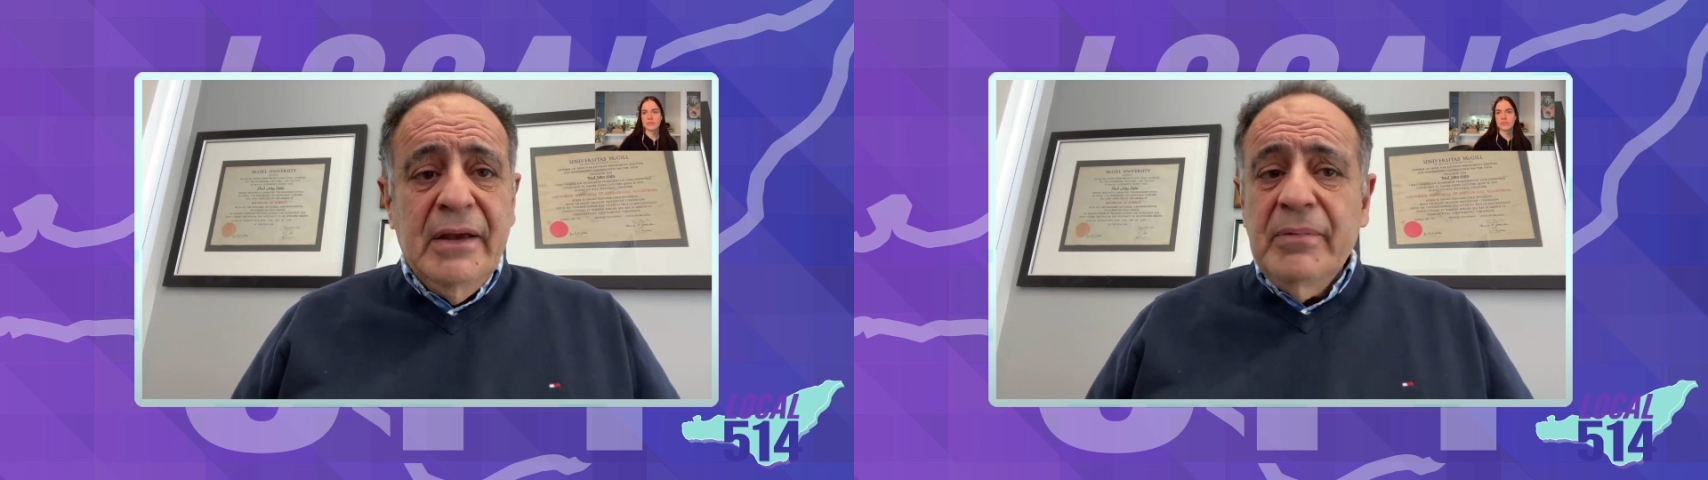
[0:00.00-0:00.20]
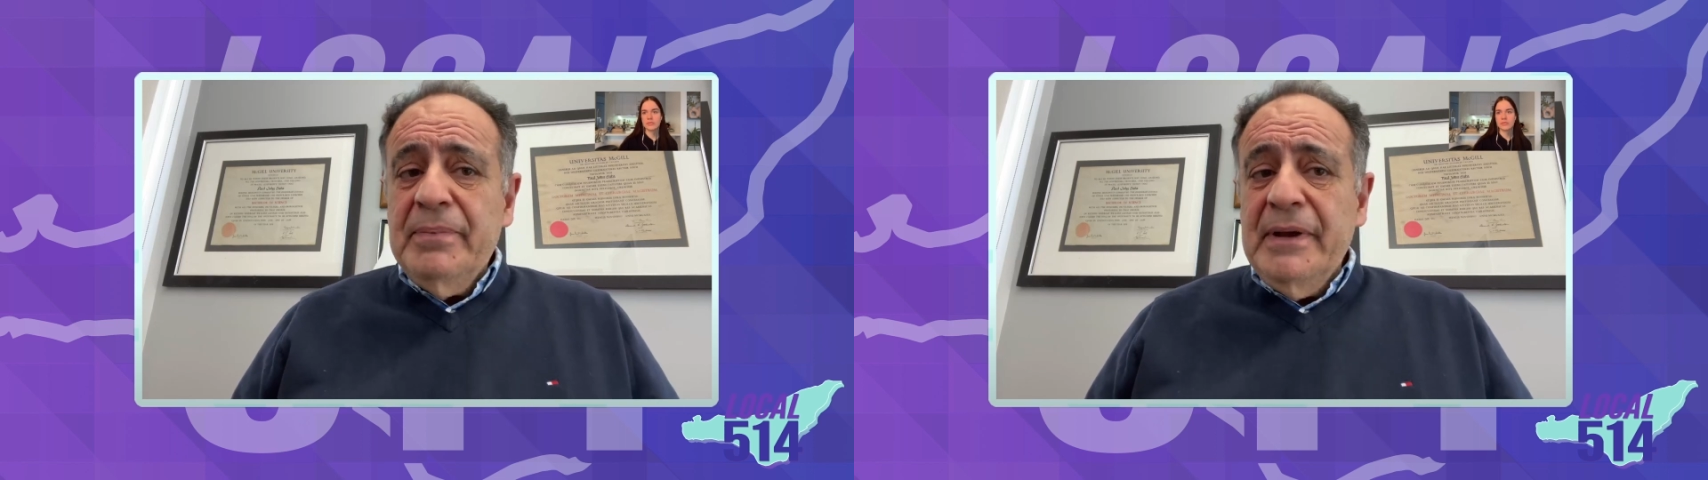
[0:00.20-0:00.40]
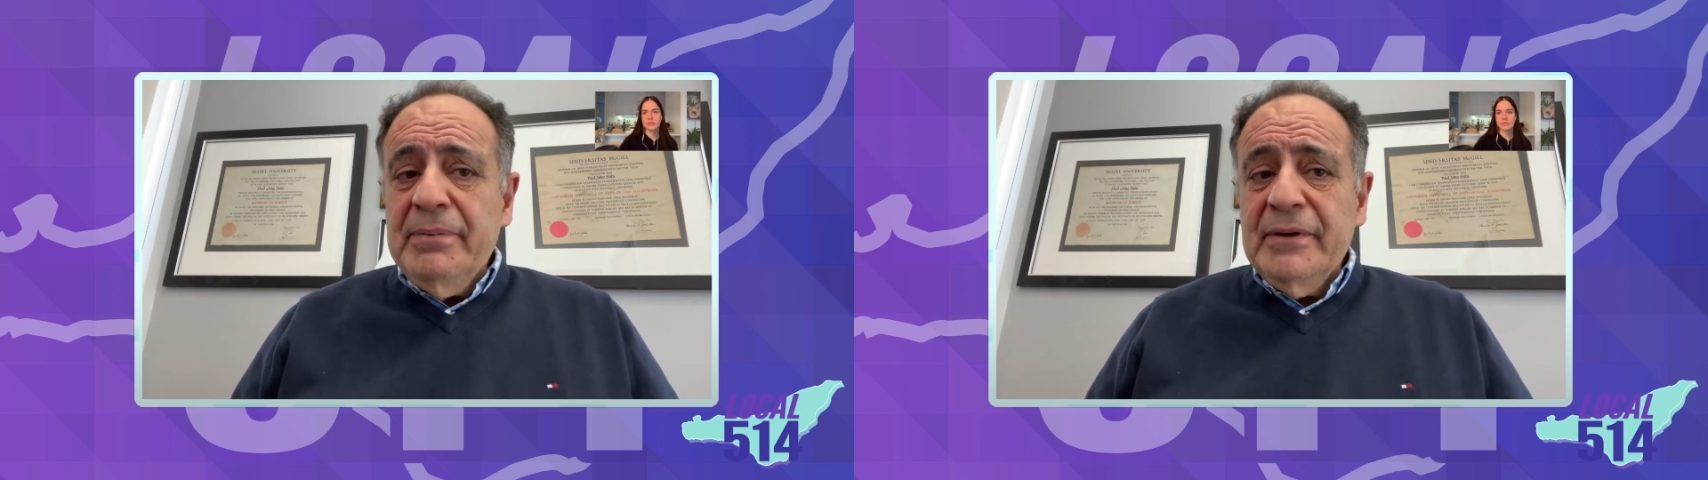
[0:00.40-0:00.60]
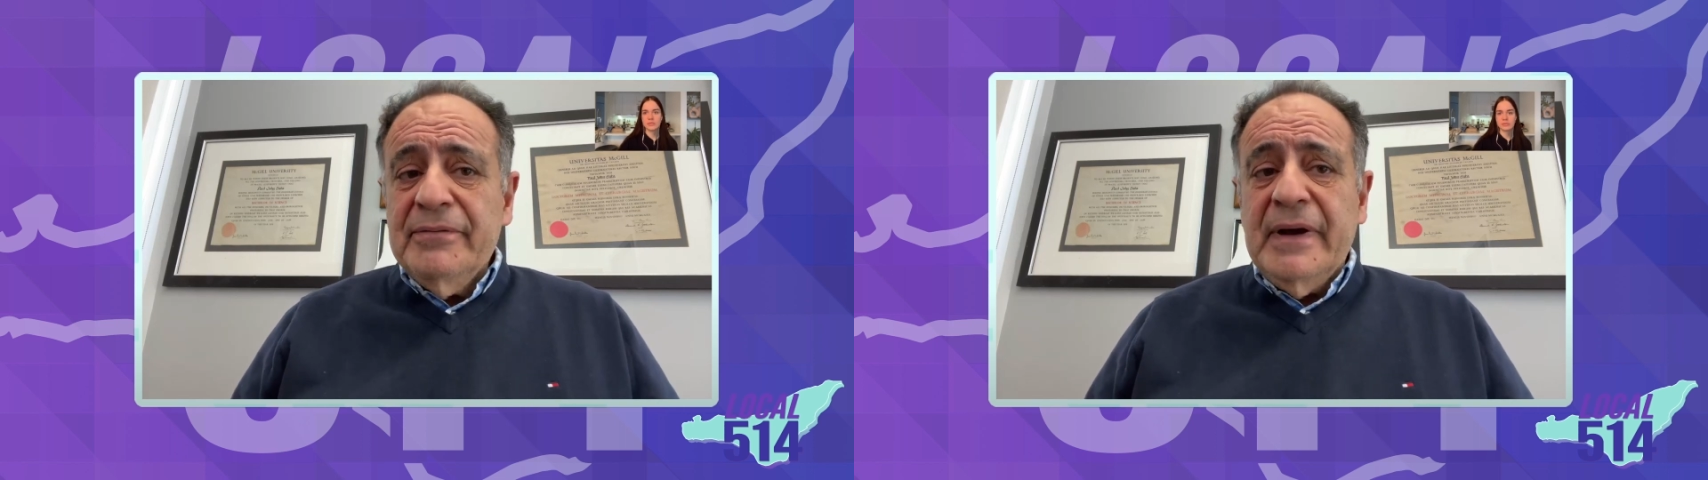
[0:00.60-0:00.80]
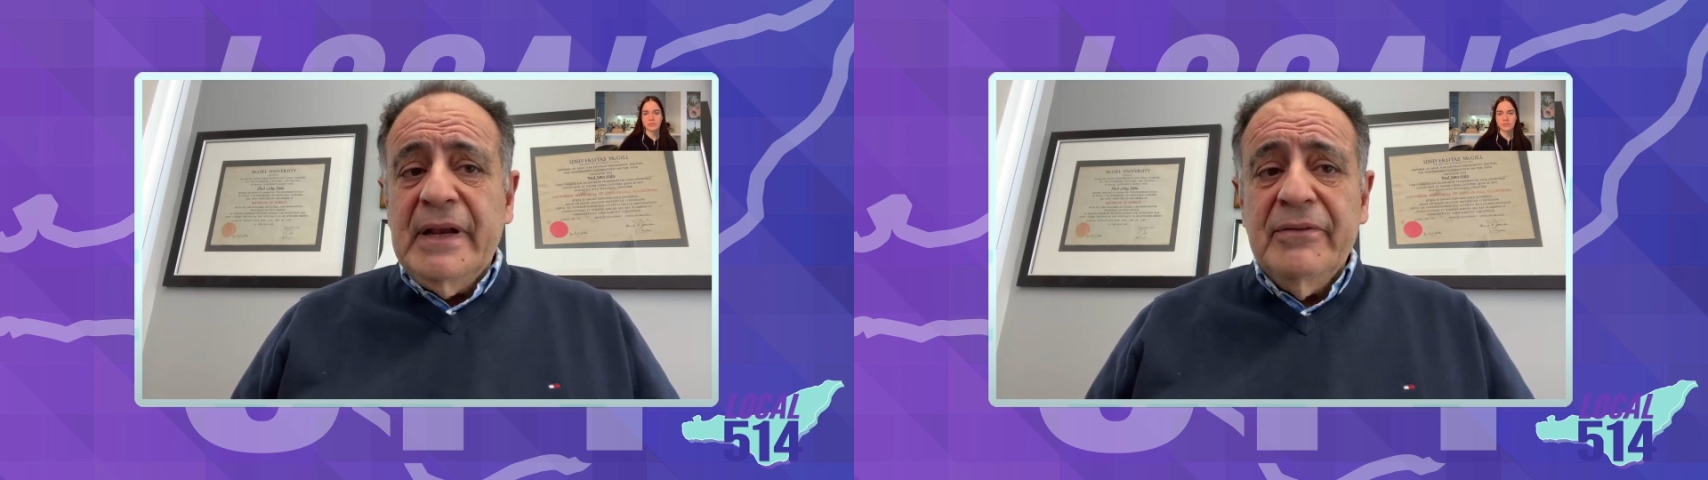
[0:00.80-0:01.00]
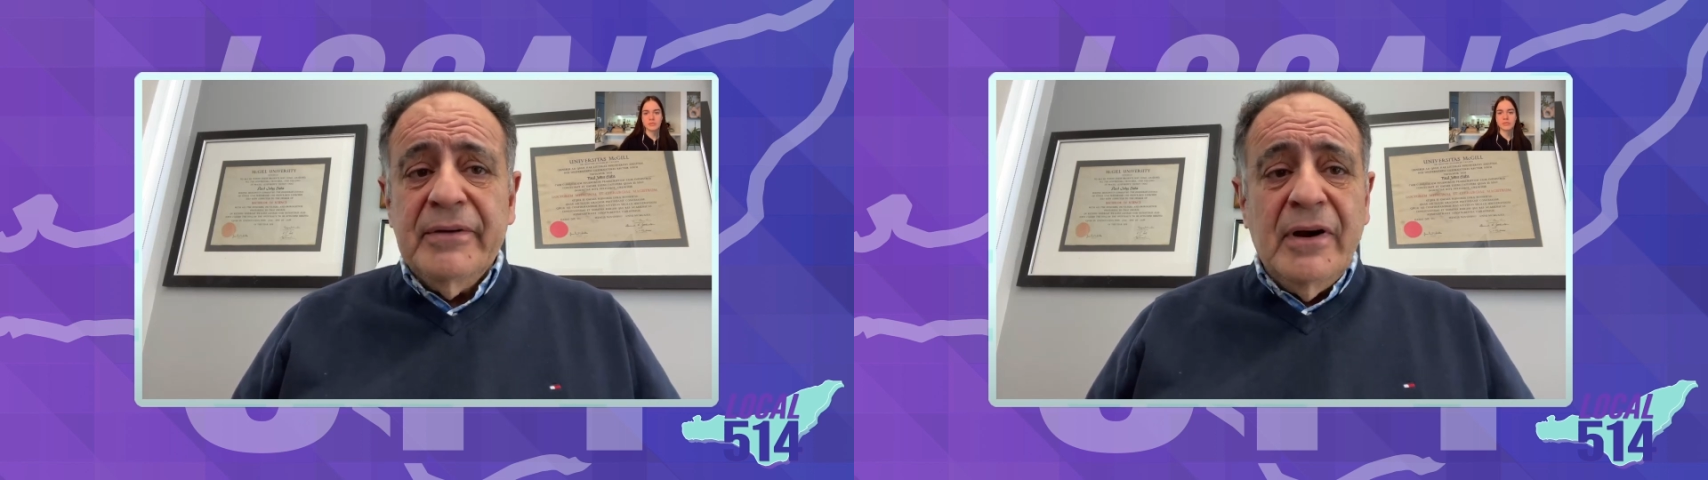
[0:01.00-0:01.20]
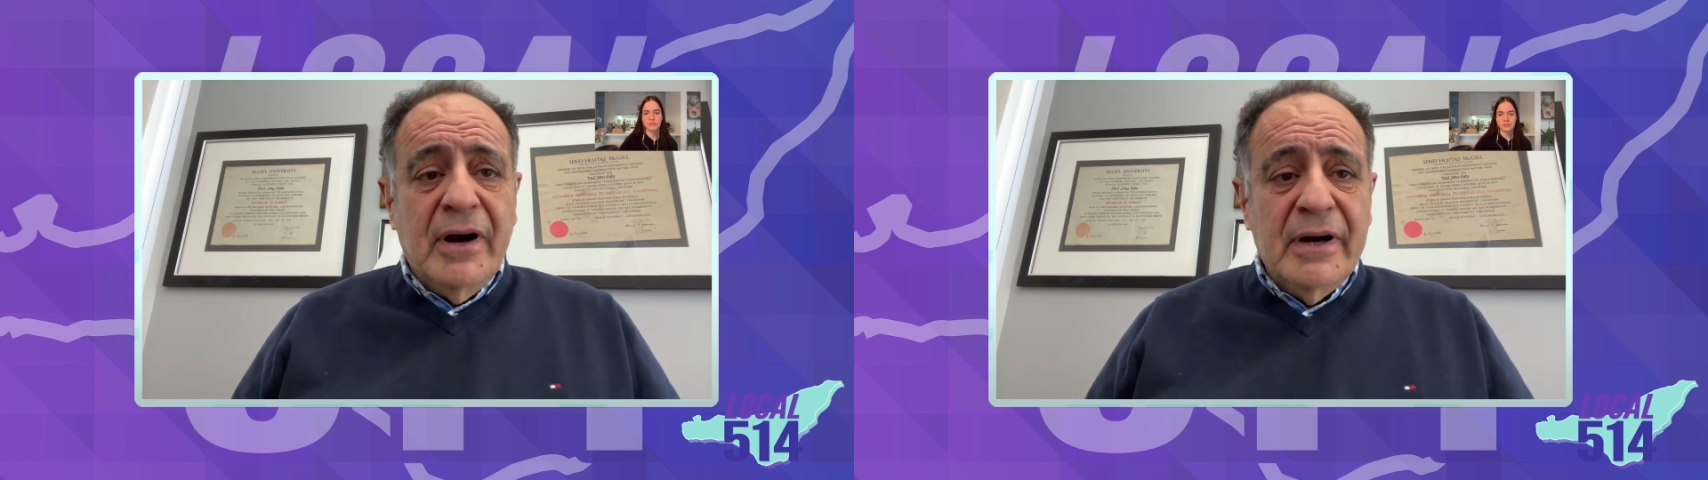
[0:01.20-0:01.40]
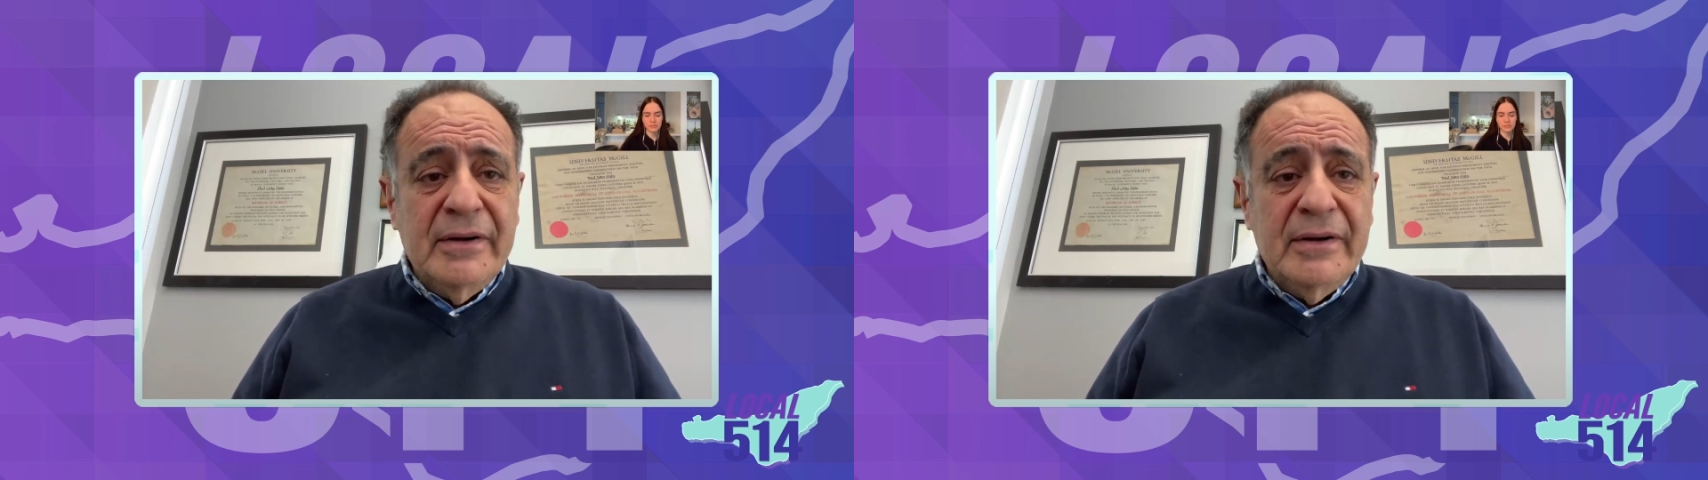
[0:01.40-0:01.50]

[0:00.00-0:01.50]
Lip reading: but people are finding it very hard